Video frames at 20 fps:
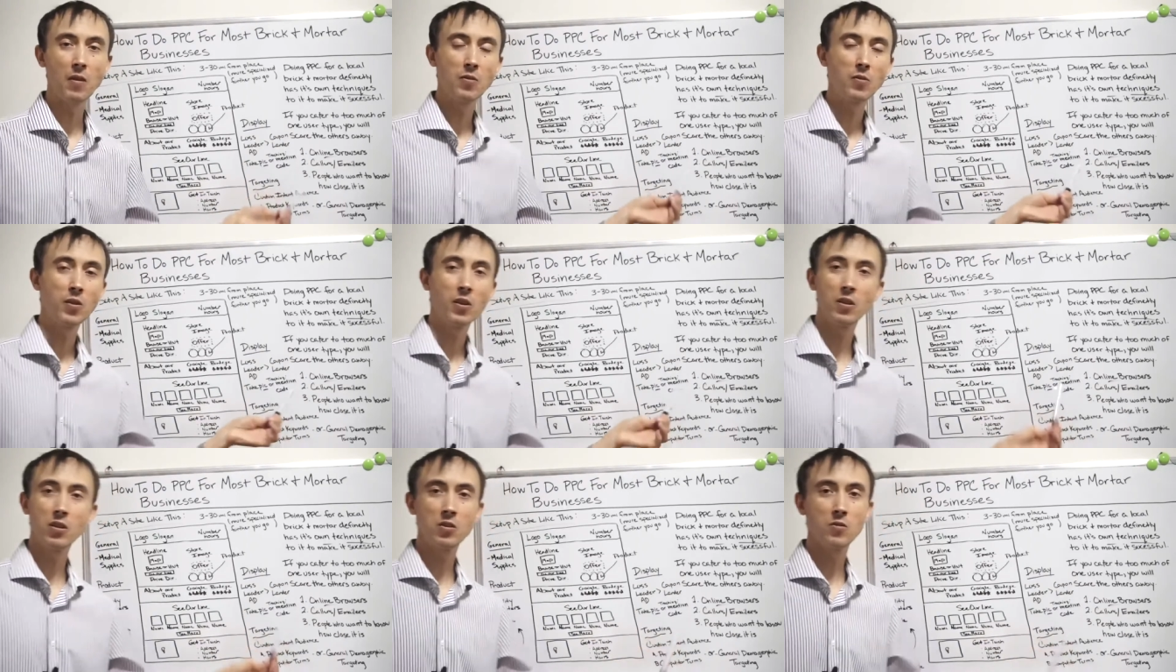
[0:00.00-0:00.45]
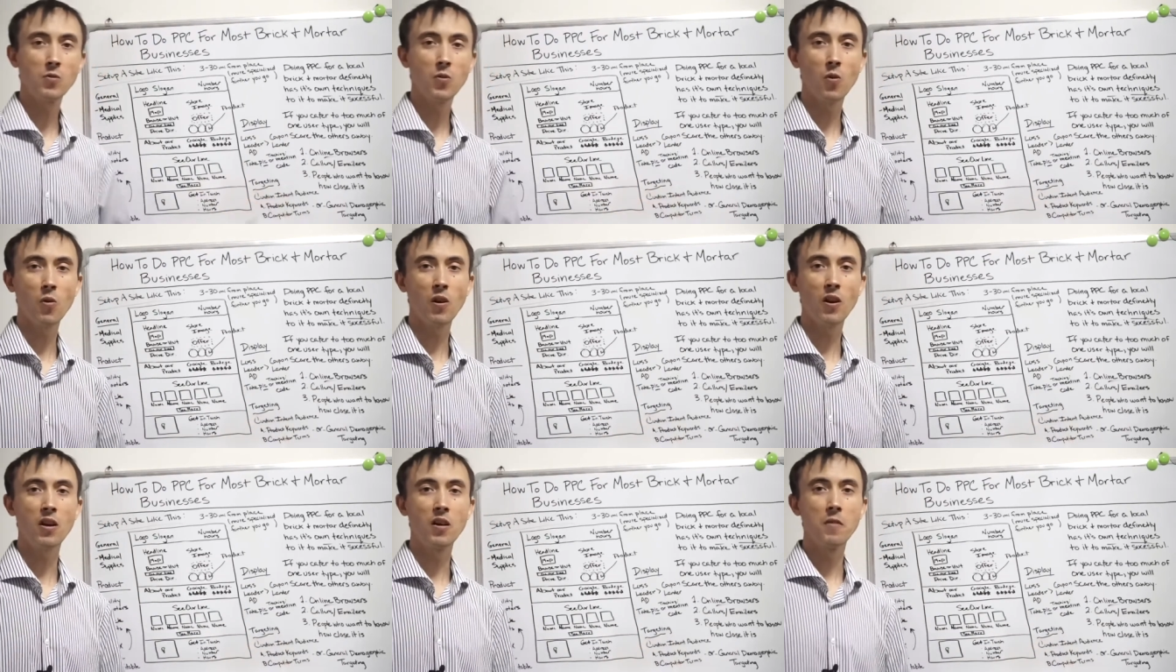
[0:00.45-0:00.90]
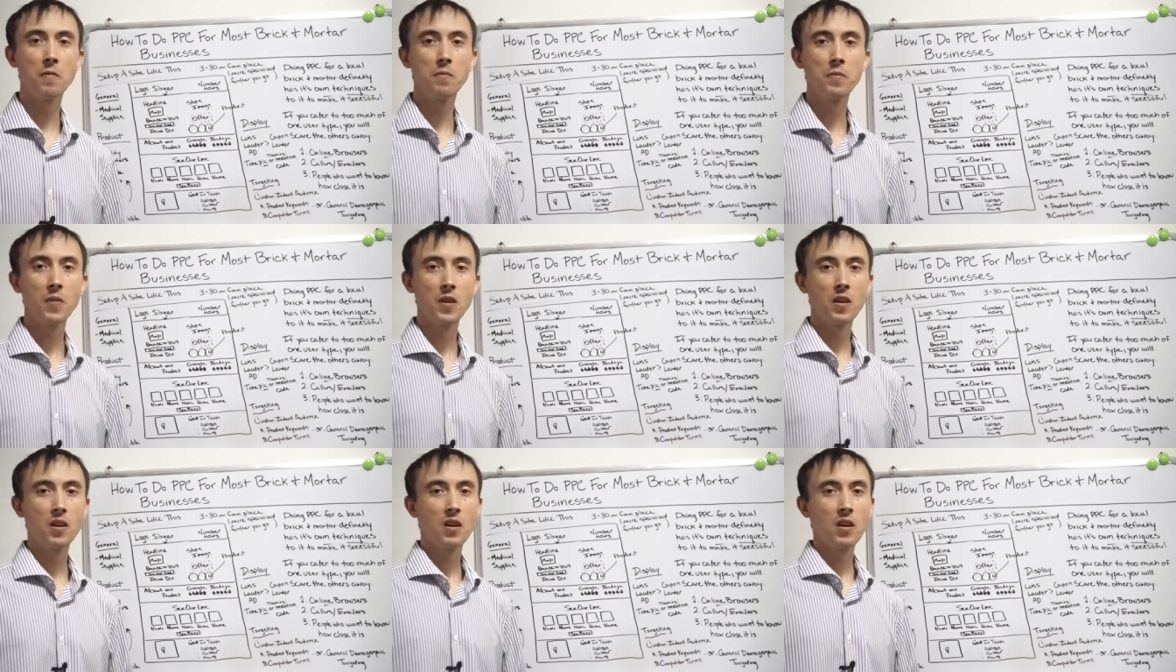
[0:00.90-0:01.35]
If they search for
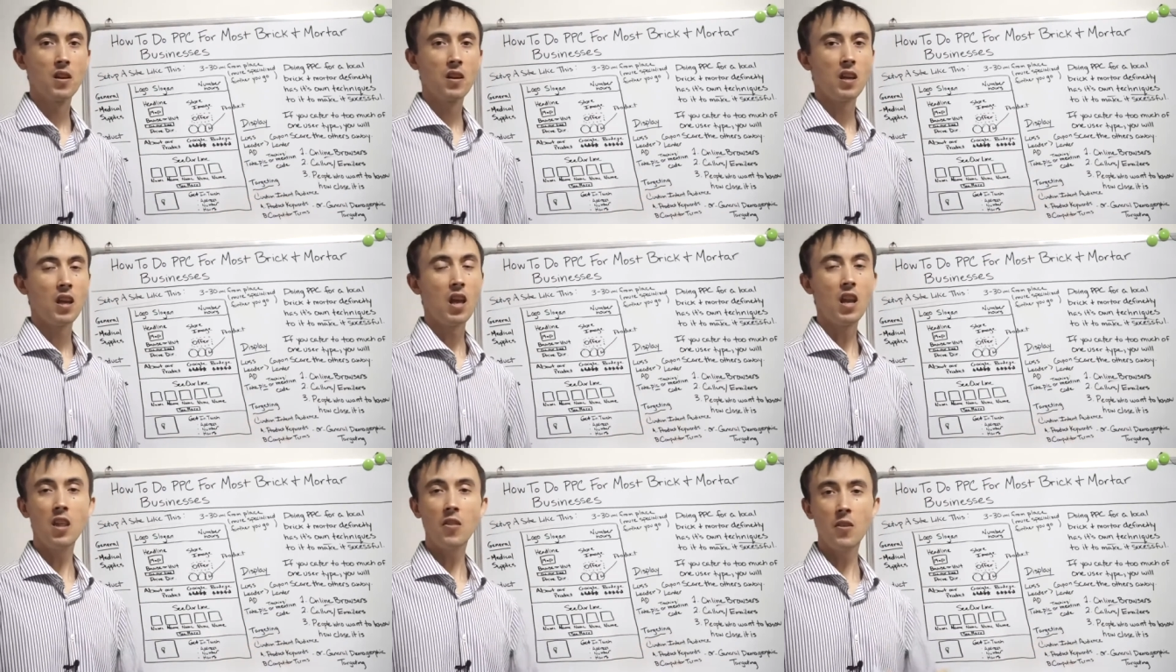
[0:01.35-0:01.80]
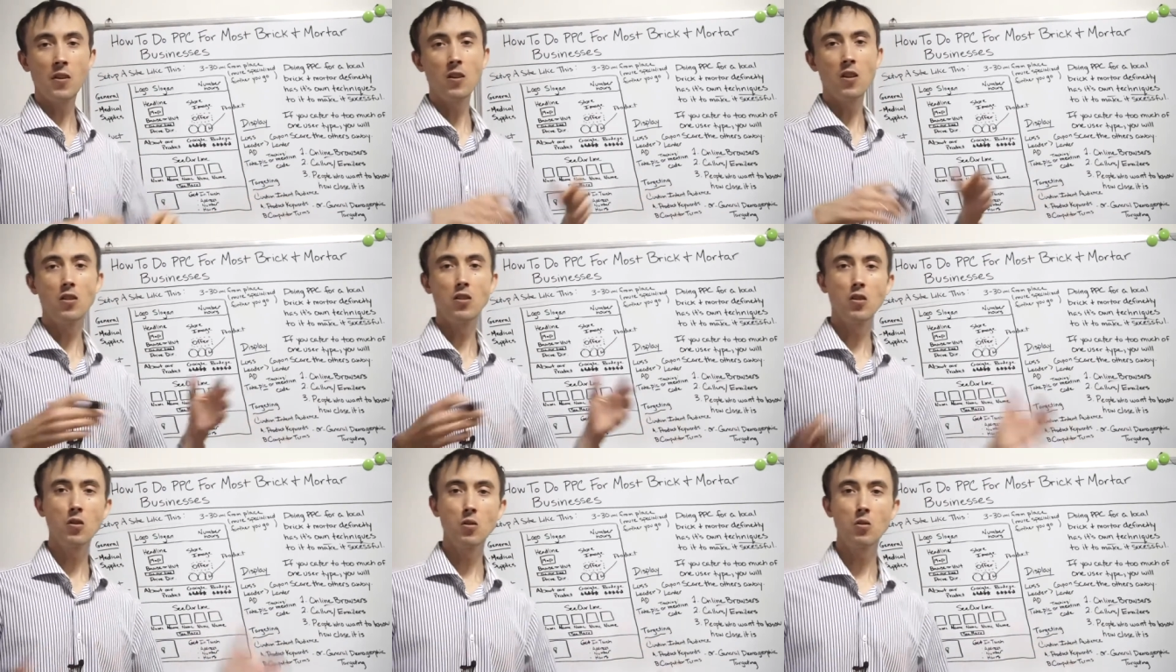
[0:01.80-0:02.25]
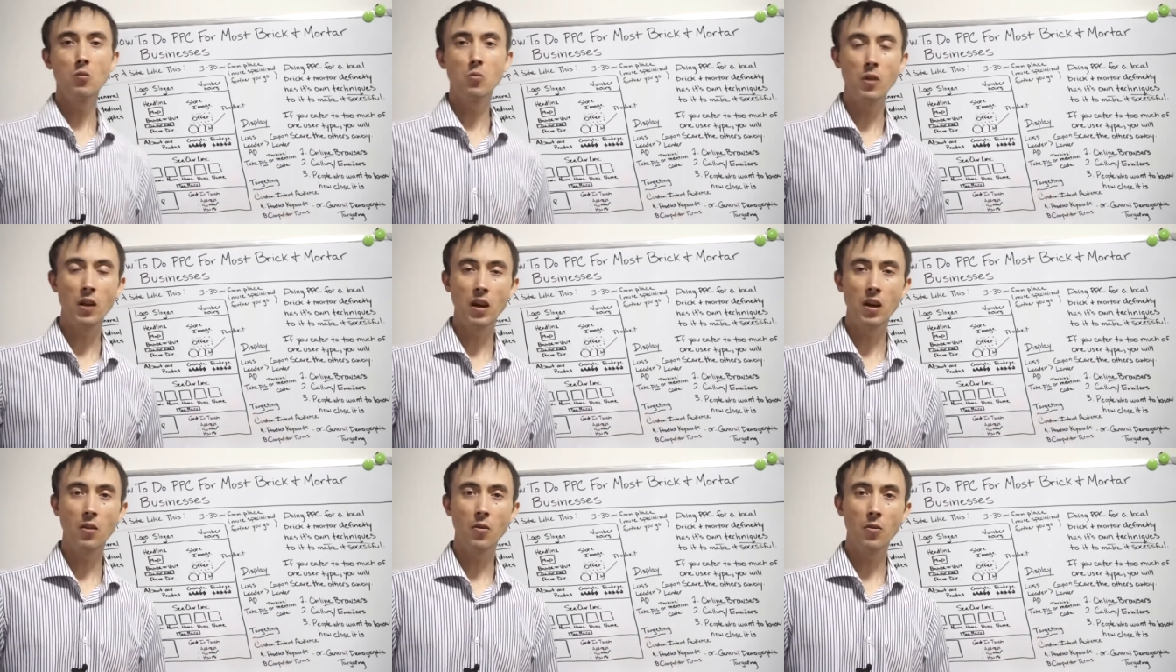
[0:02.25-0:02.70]
anything to
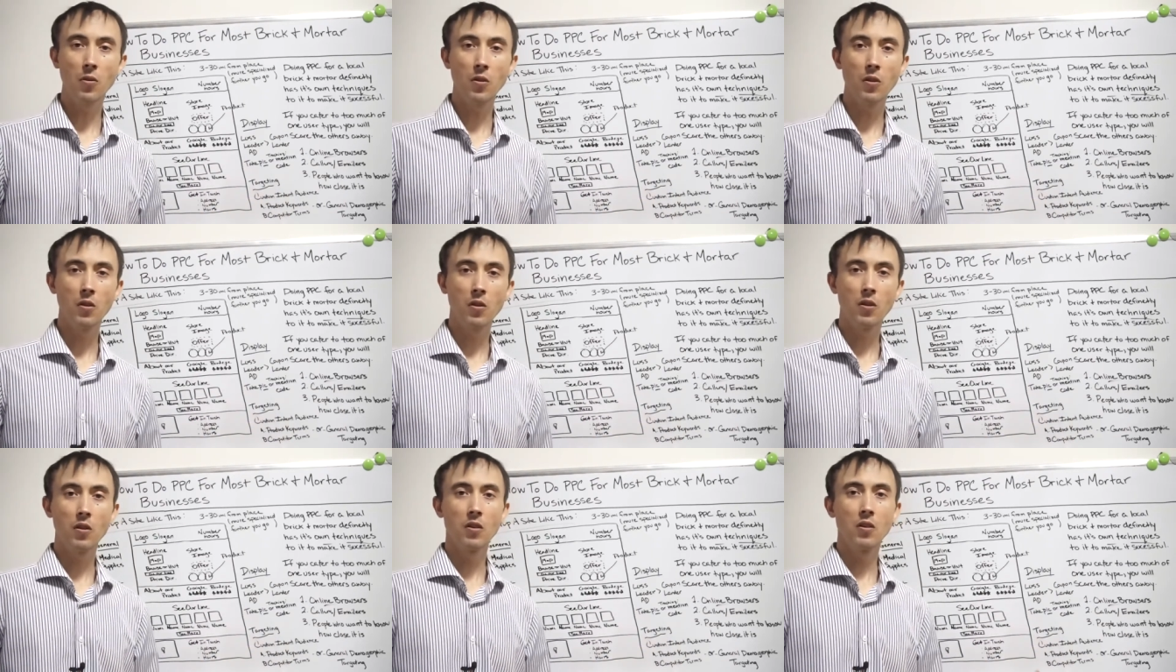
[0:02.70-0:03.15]
do with,